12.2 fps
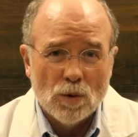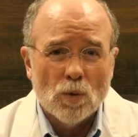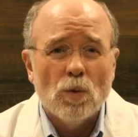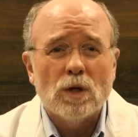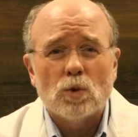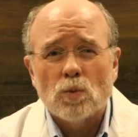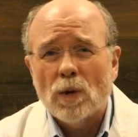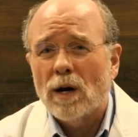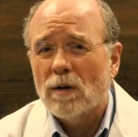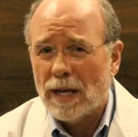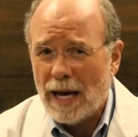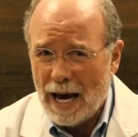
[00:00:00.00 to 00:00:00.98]
which
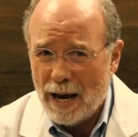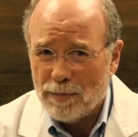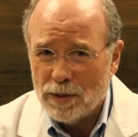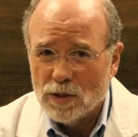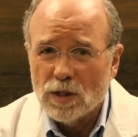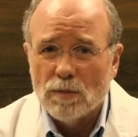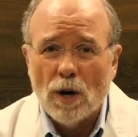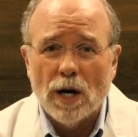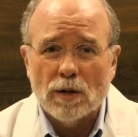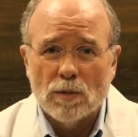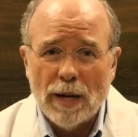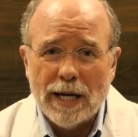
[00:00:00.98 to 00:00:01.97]
rarely happens in
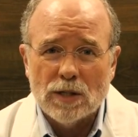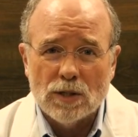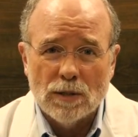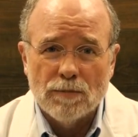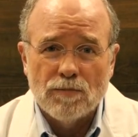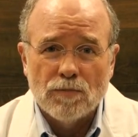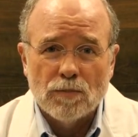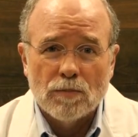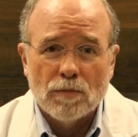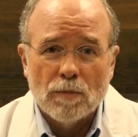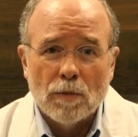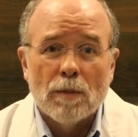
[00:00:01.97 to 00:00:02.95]
modern medicine,
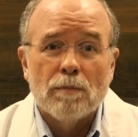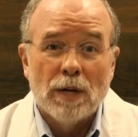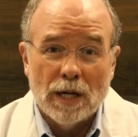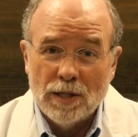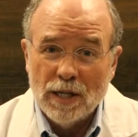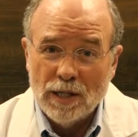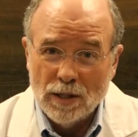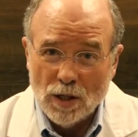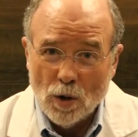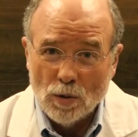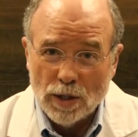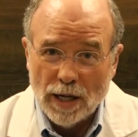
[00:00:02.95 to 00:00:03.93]
but it did in the
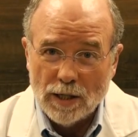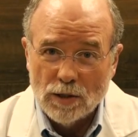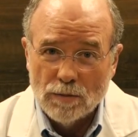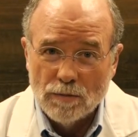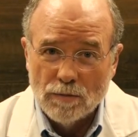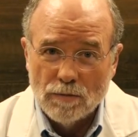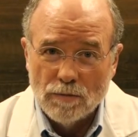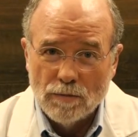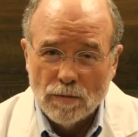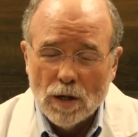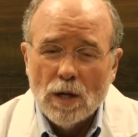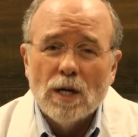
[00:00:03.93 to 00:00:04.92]
old days.
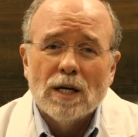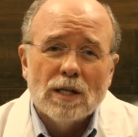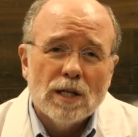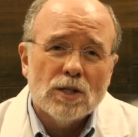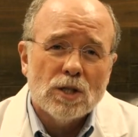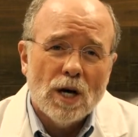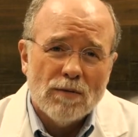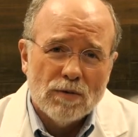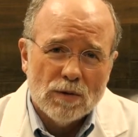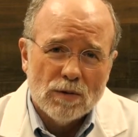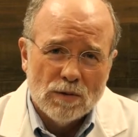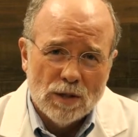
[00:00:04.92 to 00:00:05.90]
Let's
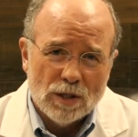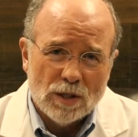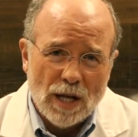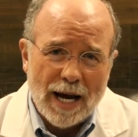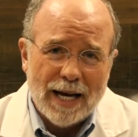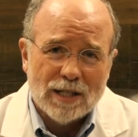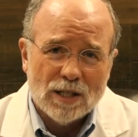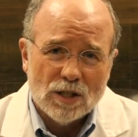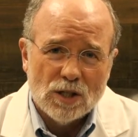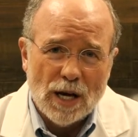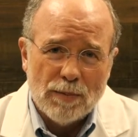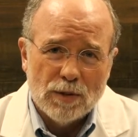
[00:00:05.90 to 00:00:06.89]
cover this last
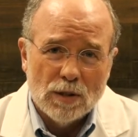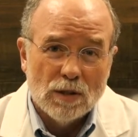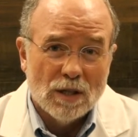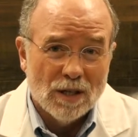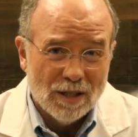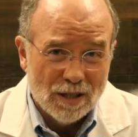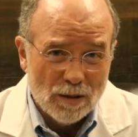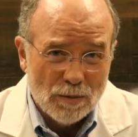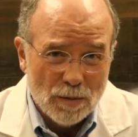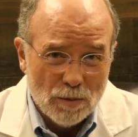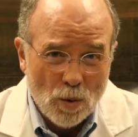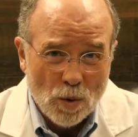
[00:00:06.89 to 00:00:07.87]
exception a little
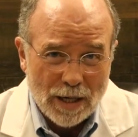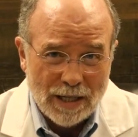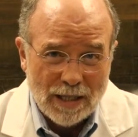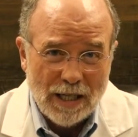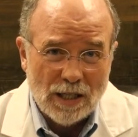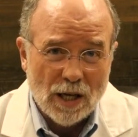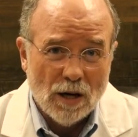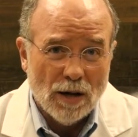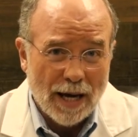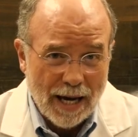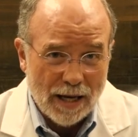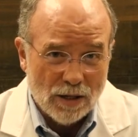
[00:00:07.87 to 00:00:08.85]
bit more in detail
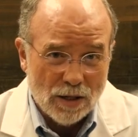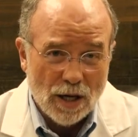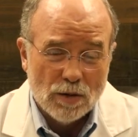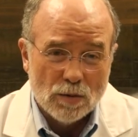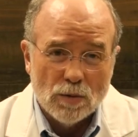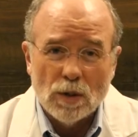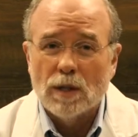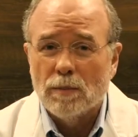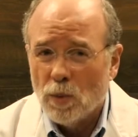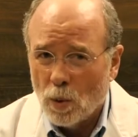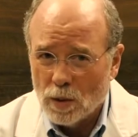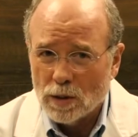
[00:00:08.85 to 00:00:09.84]
and another really
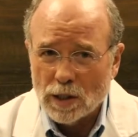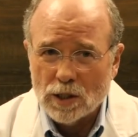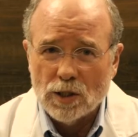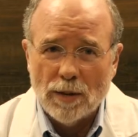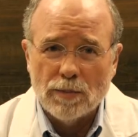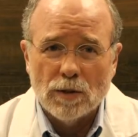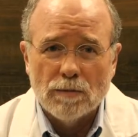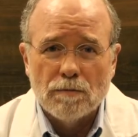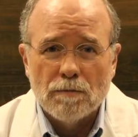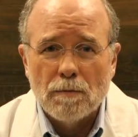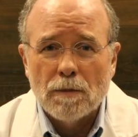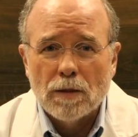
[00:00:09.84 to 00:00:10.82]
important exception.
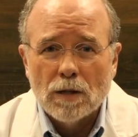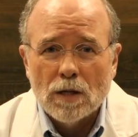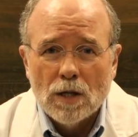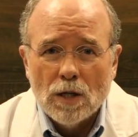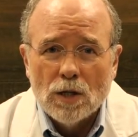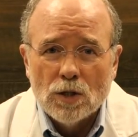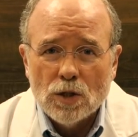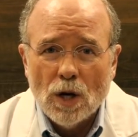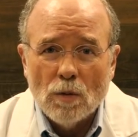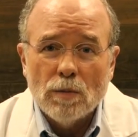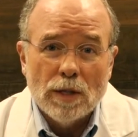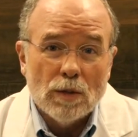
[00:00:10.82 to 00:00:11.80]

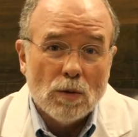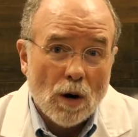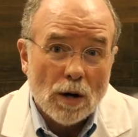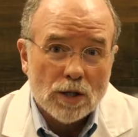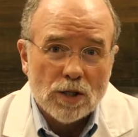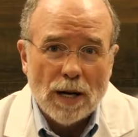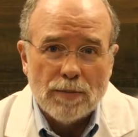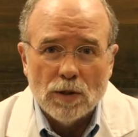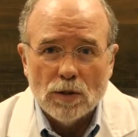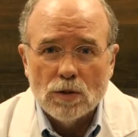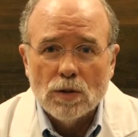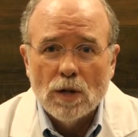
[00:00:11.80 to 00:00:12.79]
So, and there are
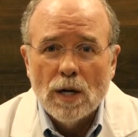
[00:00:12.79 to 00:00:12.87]
exceptions,